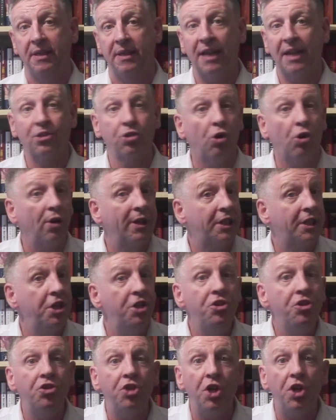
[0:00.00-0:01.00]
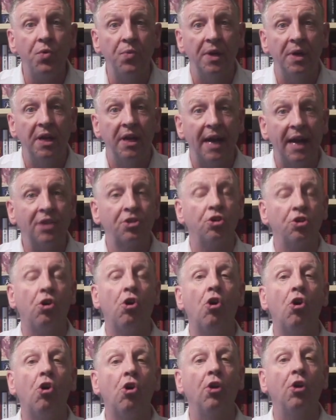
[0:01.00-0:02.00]
That's all I can do. That's
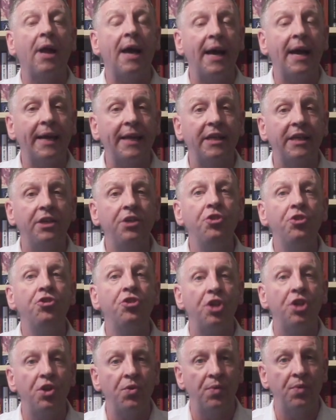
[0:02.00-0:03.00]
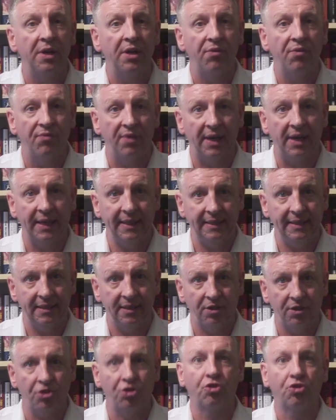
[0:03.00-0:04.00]
all I can do, right?
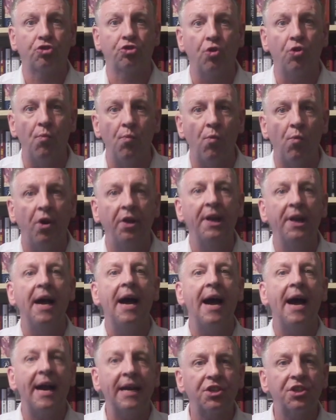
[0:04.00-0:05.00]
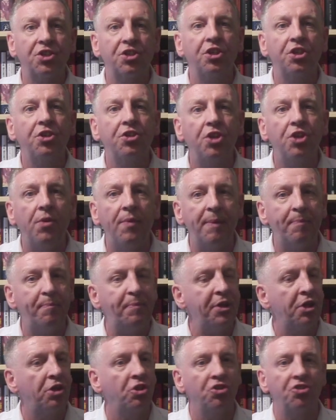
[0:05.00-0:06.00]
Because someone has to do it
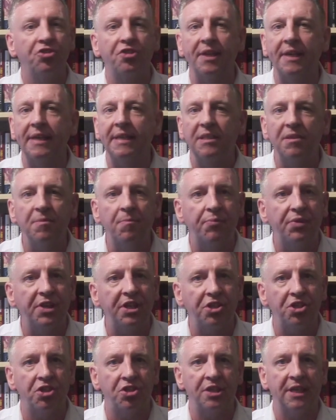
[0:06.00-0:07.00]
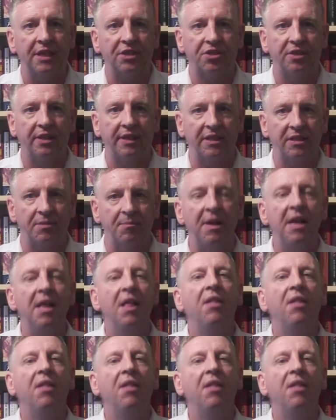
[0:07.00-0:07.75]
because there isn't British nationalism.